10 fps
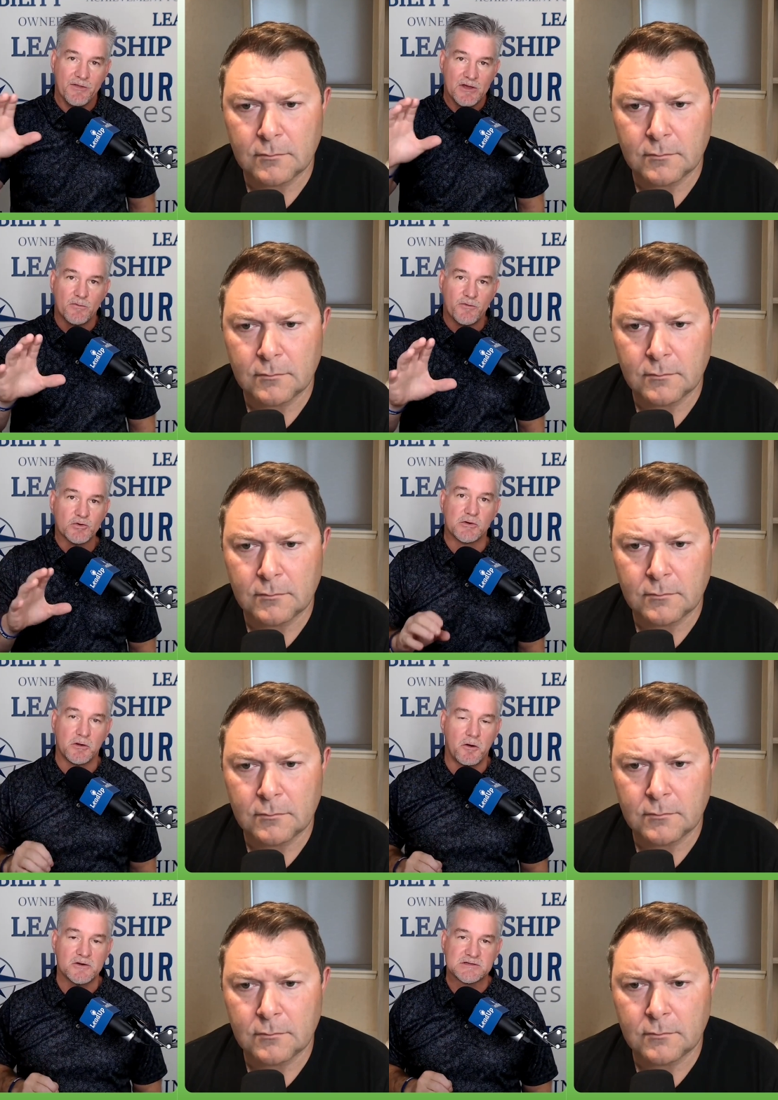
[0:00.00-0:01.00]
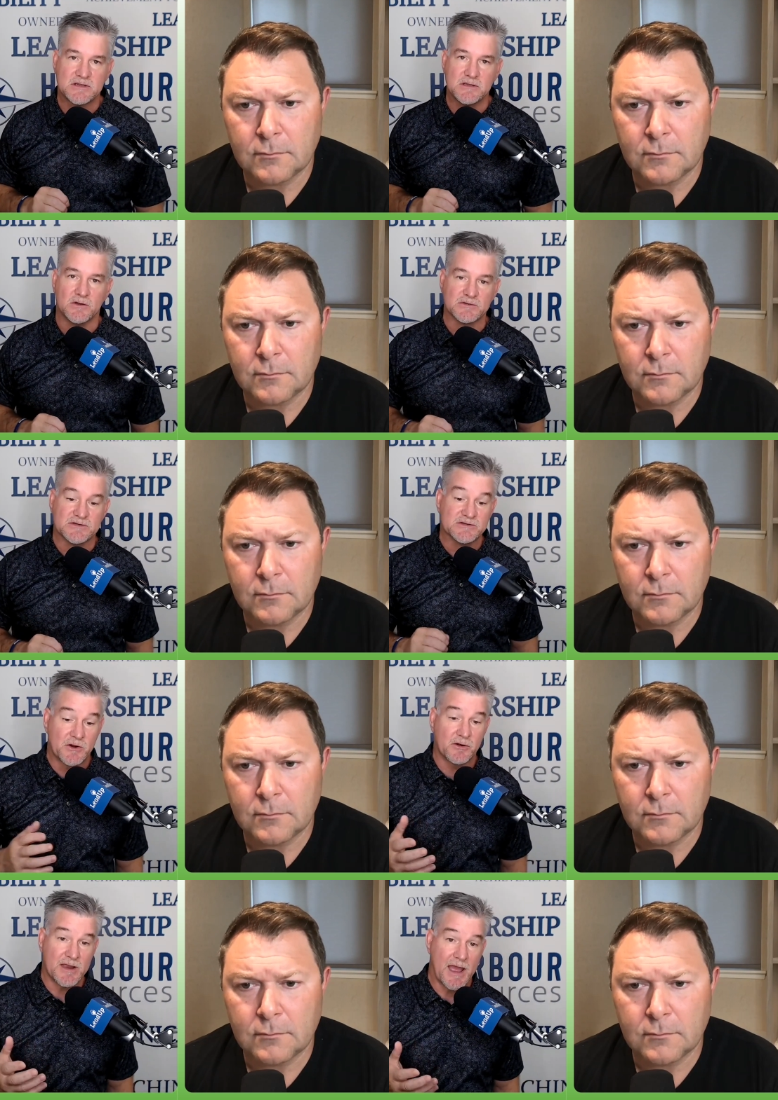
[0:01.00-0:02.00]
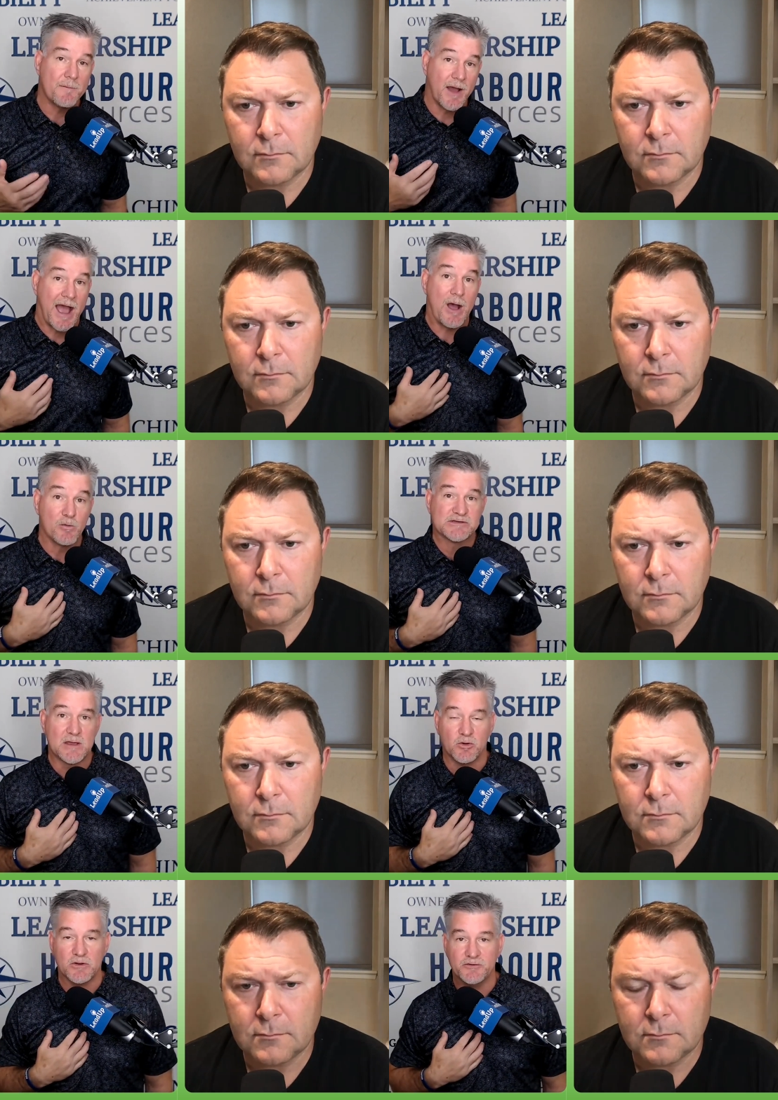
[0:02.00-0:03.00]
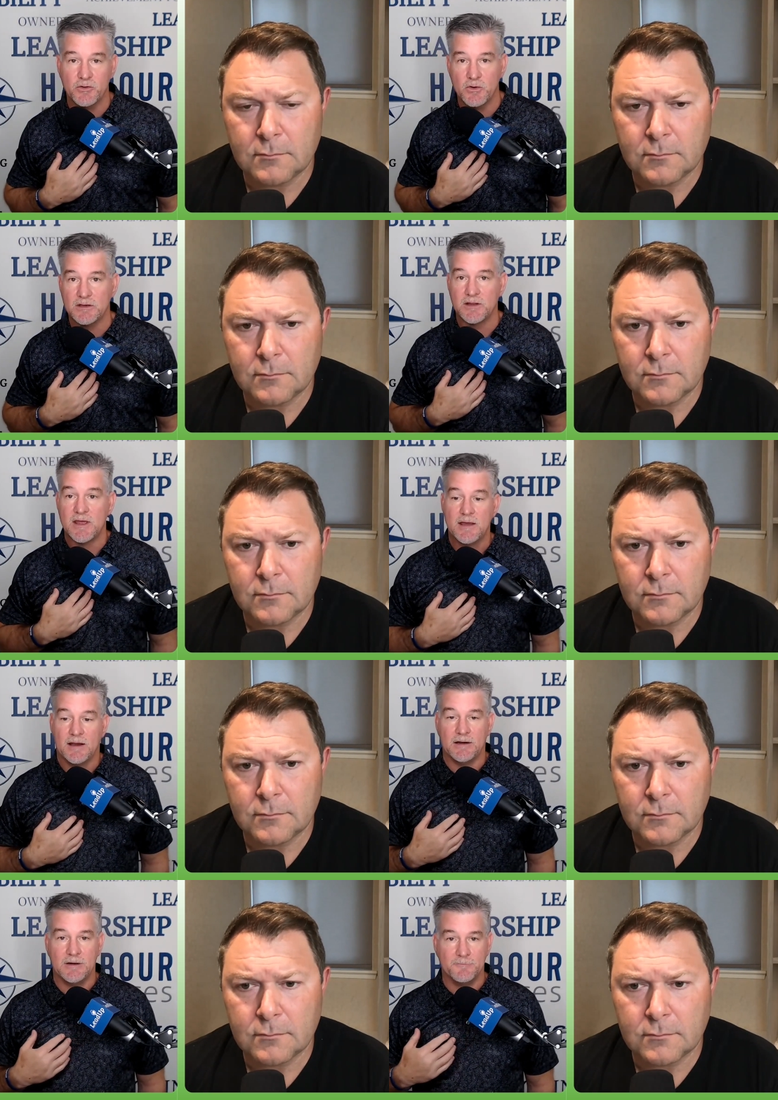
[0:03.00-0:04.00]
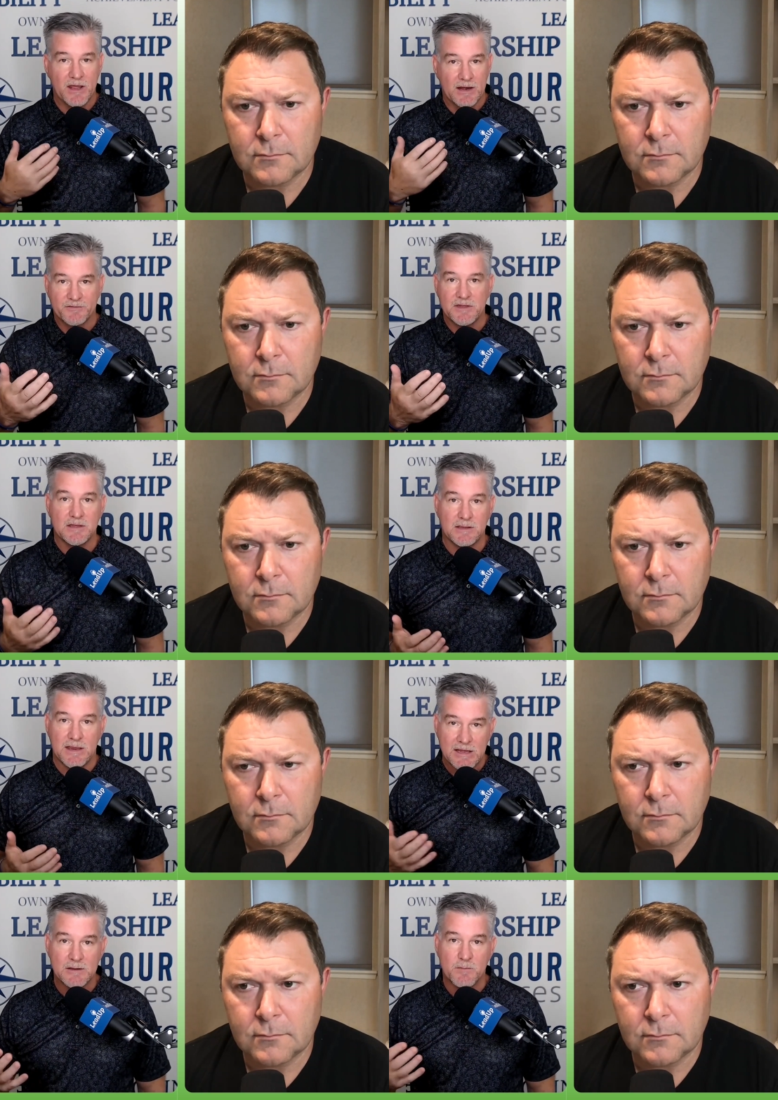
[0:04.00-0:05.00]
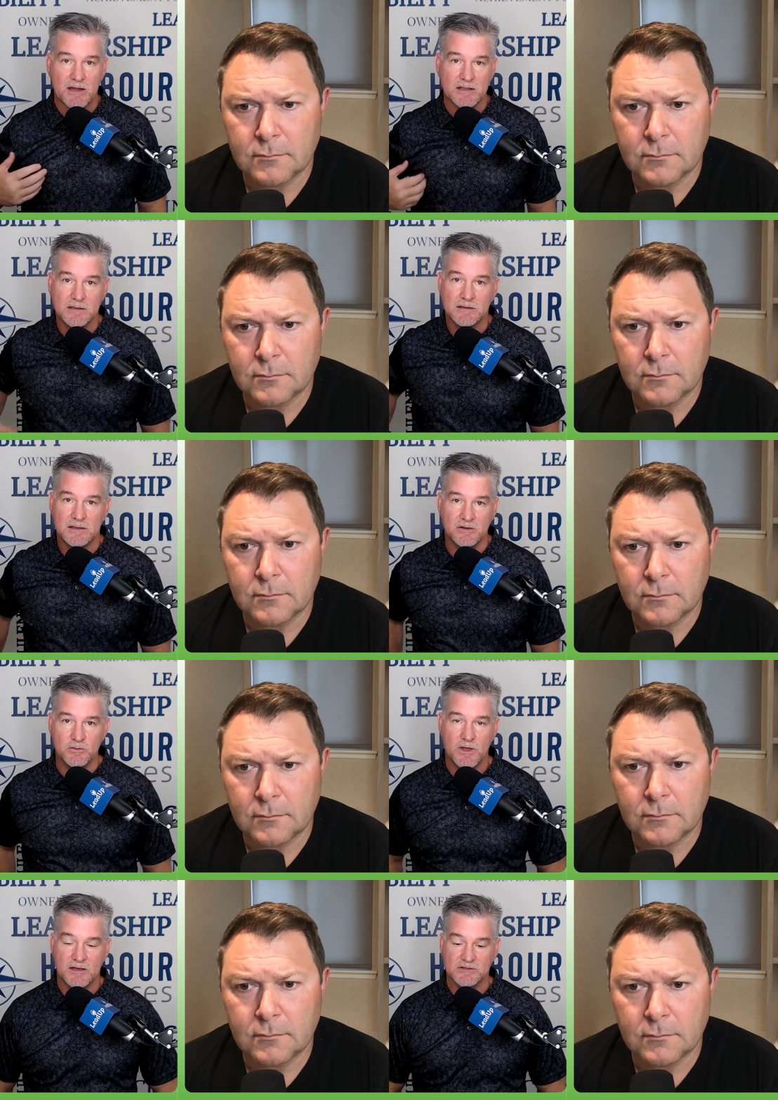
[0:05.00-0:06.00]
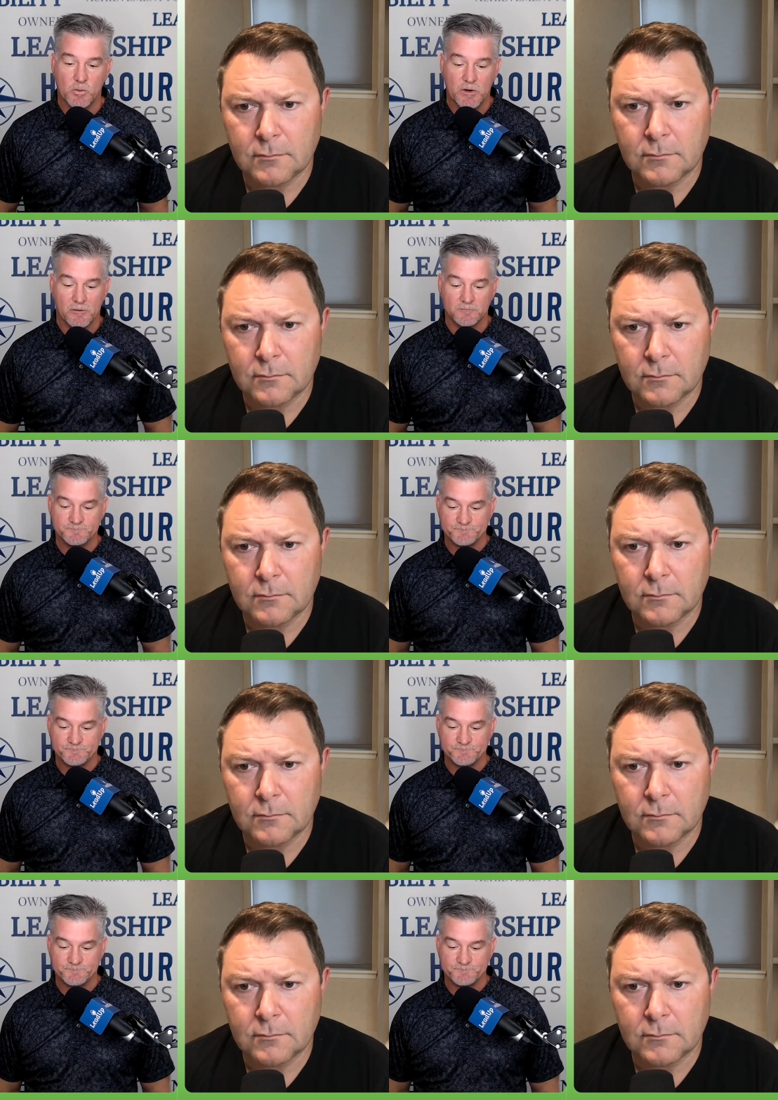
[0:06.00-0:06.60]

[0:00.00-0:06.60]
Speaker 1: And those are learned skills. And certainly I was able to do it. And I think anybody can do that as well.